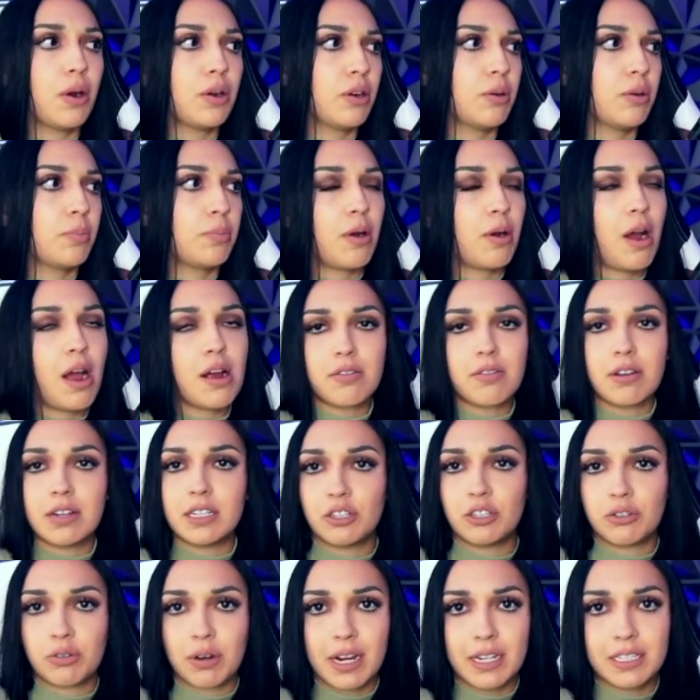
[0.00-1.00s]
or
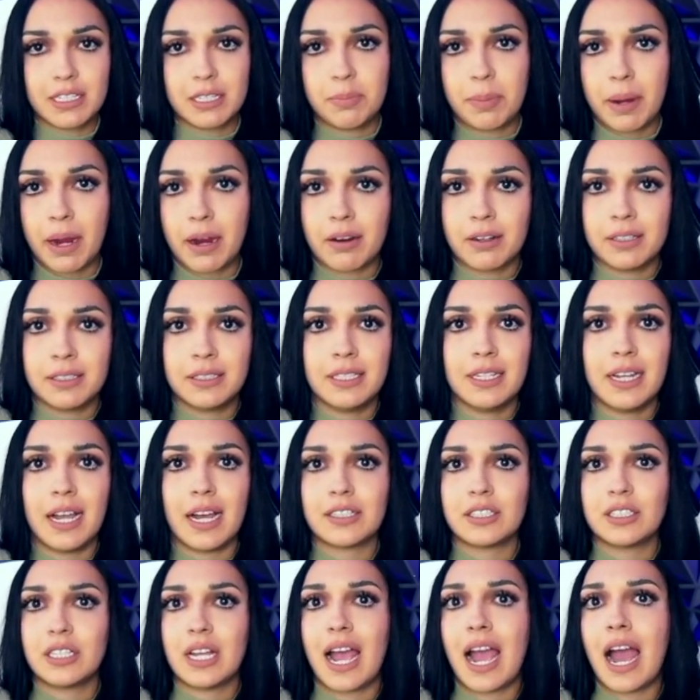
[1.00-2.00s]
progress transparency
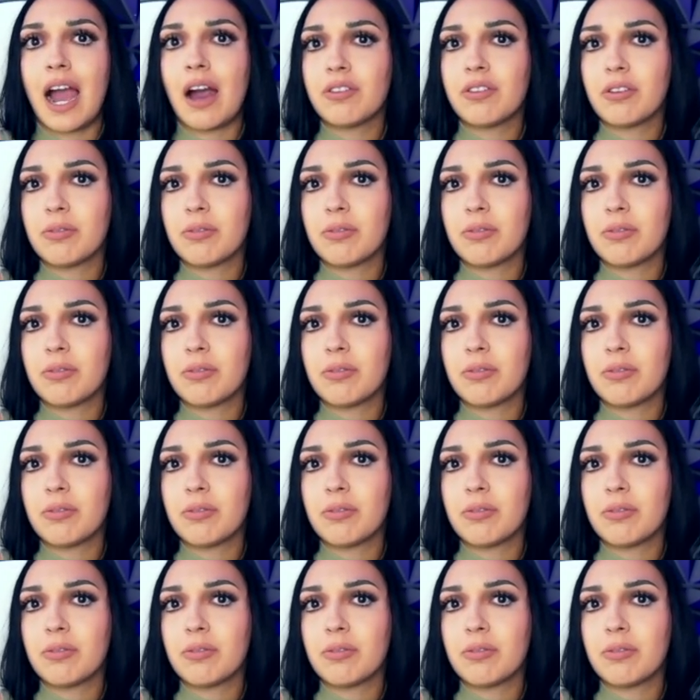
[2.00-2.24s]
as to how